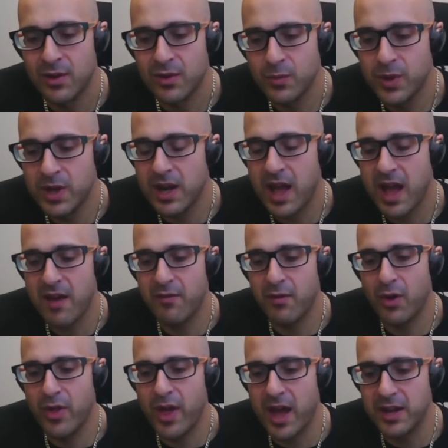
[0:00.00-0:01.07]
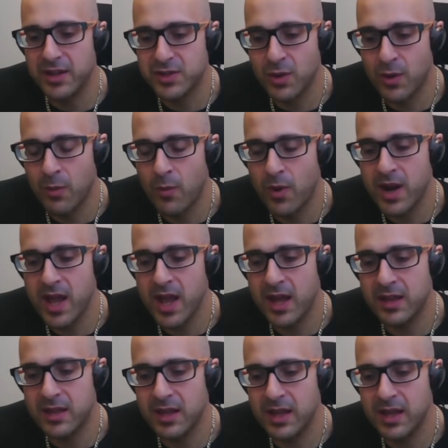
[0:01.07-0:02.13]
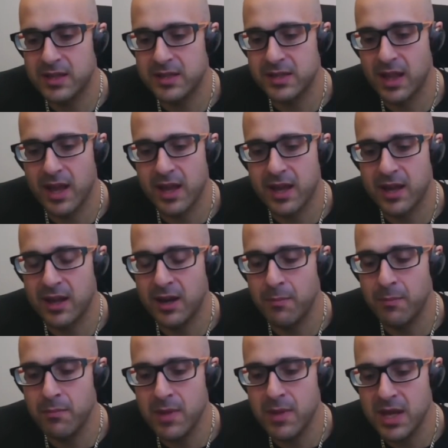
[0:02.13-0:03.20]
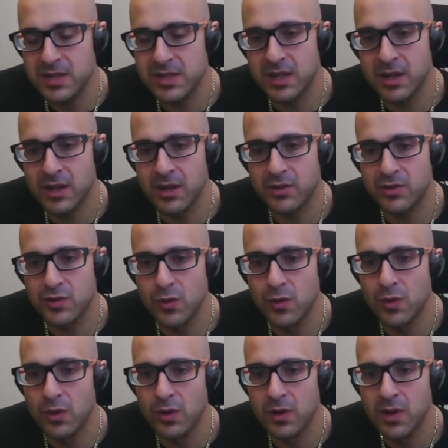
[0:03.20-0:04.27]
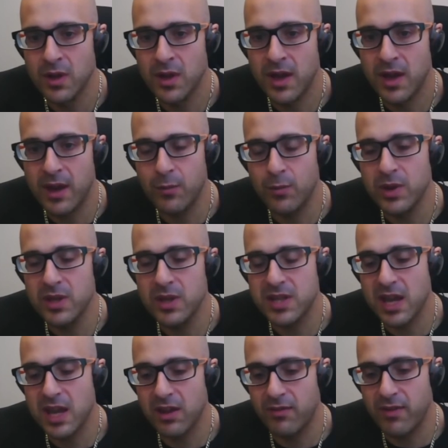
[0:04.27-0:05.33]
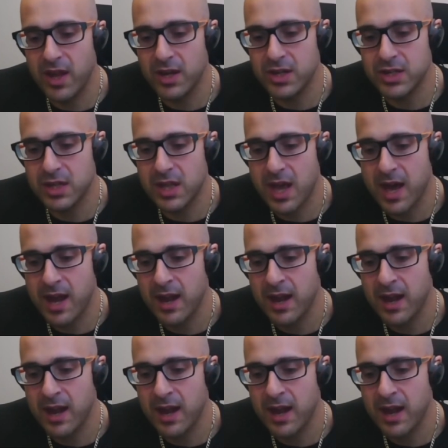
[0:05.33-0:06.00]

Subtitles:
we didn't have all that. So on one hand, it's like an amazing tool, and we take advantage of that